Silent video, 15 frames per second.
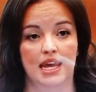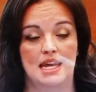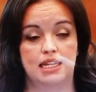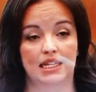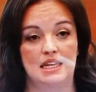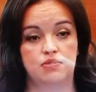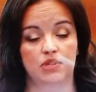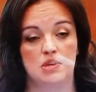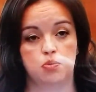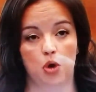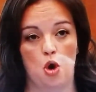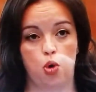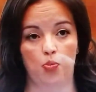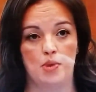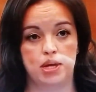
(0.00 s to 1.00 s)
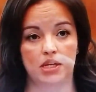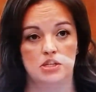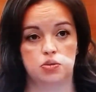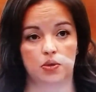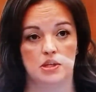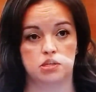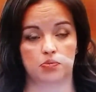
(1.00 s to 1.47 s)
It leaves him open
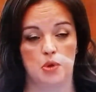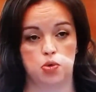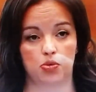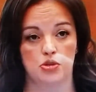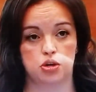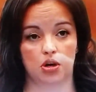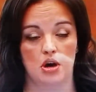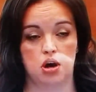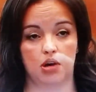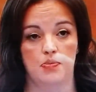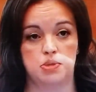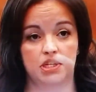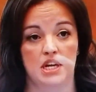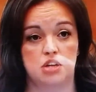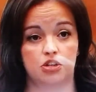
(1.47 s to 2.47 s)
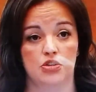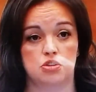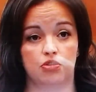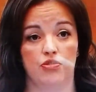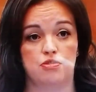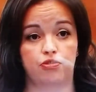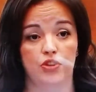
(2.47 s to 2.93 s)
to exposure on a
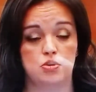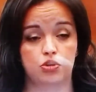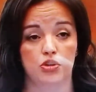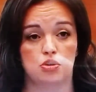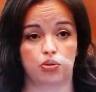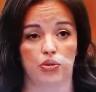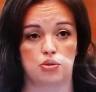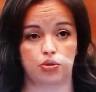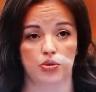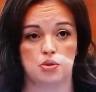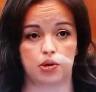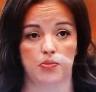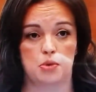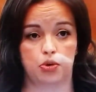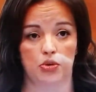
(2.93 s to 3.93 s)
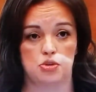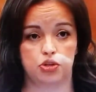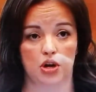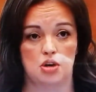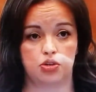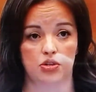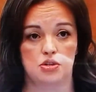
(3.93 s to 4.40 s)
potential future third-degree murder
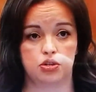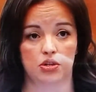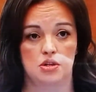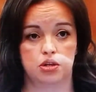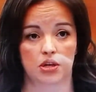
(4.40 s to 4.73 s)
charge.